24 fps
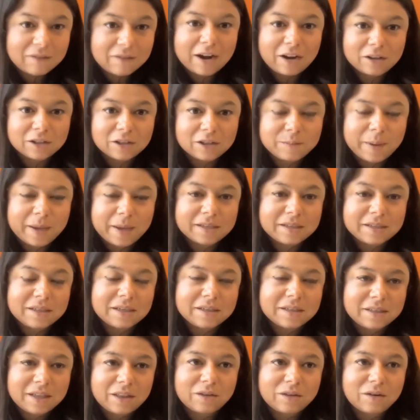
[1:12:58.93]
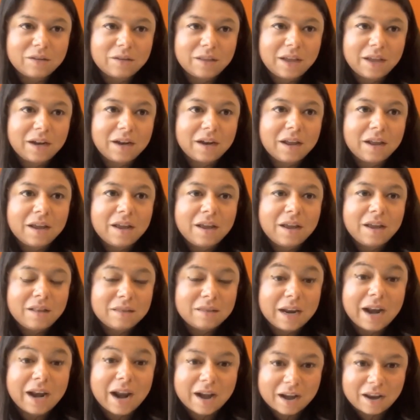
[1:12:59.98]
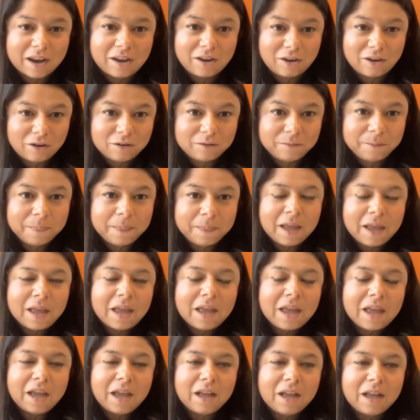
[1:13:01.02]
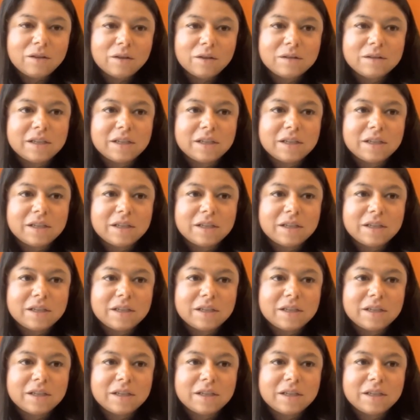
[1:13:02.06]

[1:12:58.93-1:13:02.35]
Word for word: NDSS plans um, in several countries